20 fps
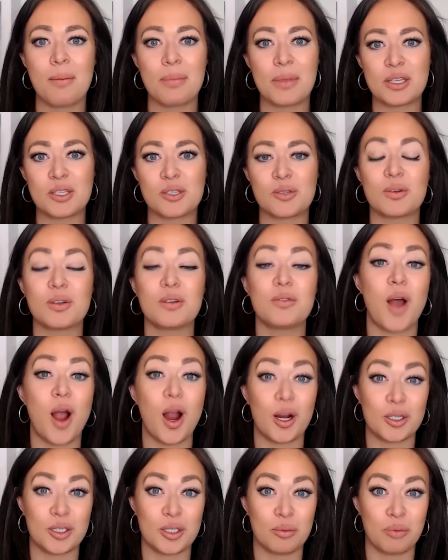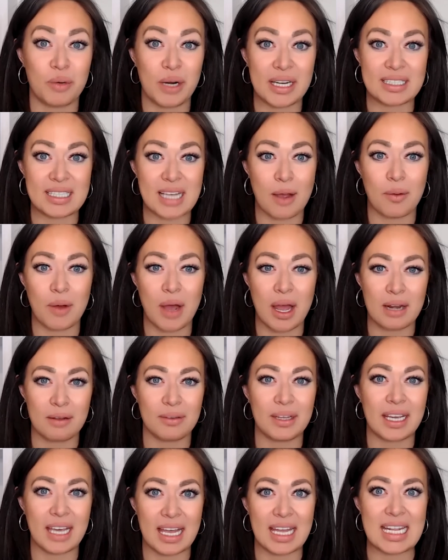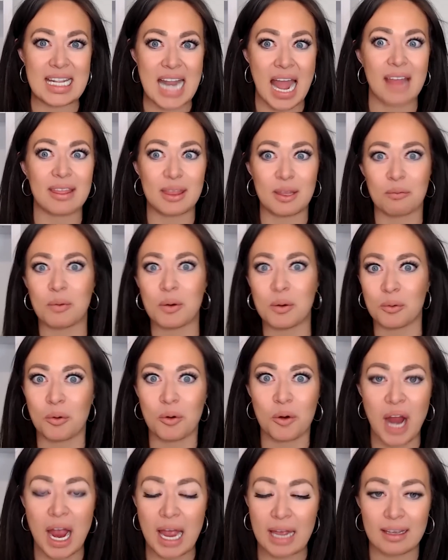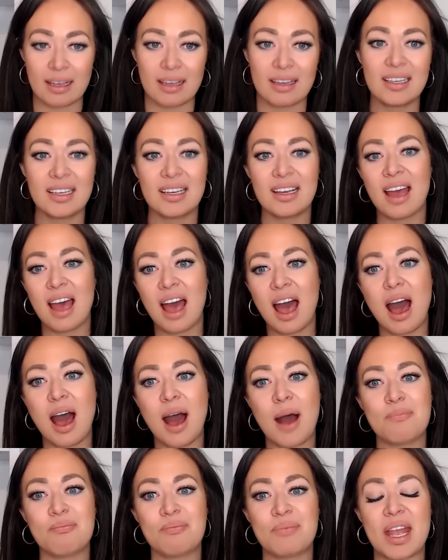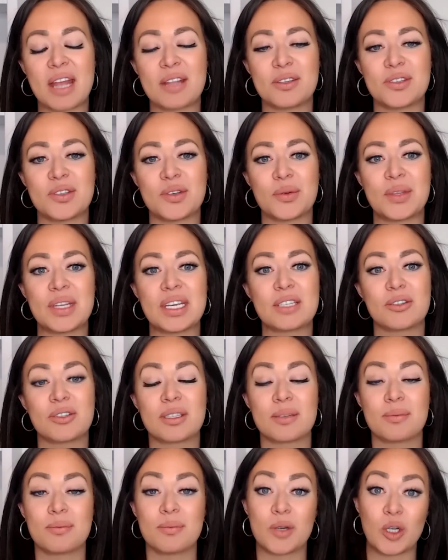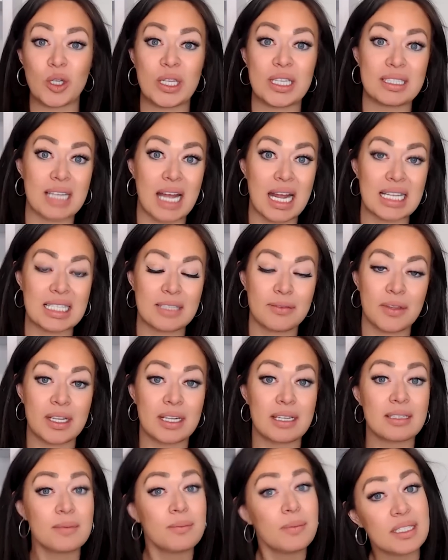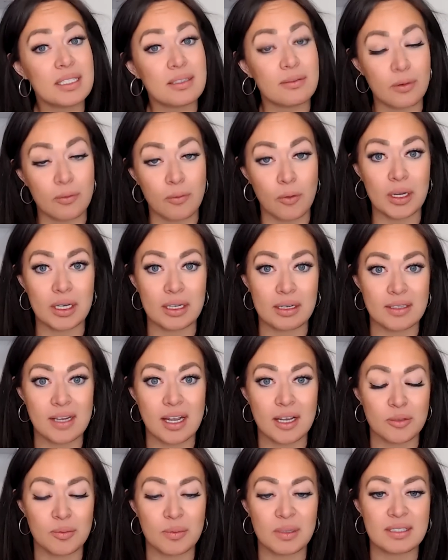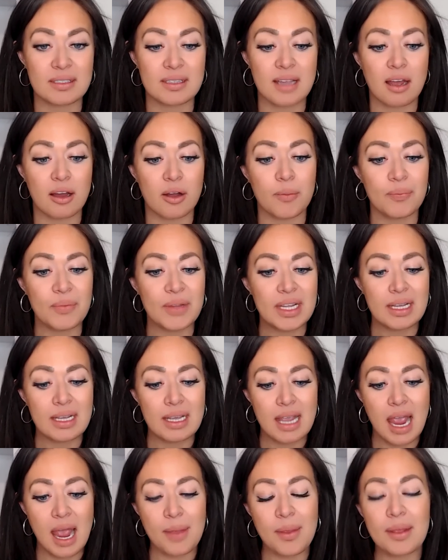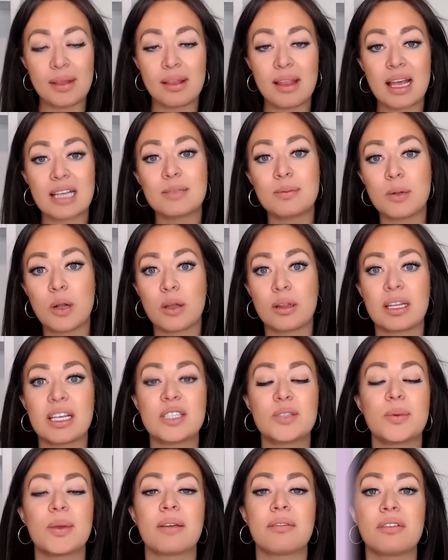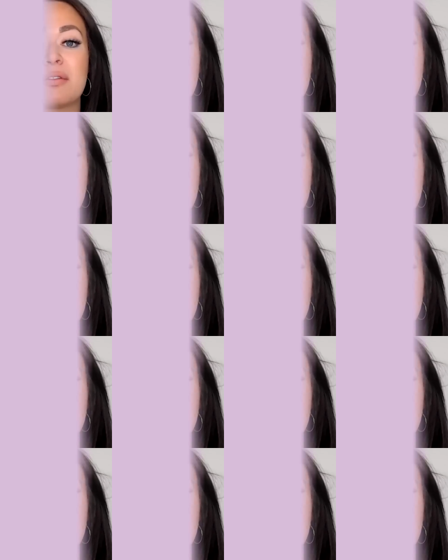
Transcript: that's sort of hard to break down, kind of like a nut that won't crack. Um, and so these are some early signs of the dismissive avoidant attachment style. And then last but not least, we have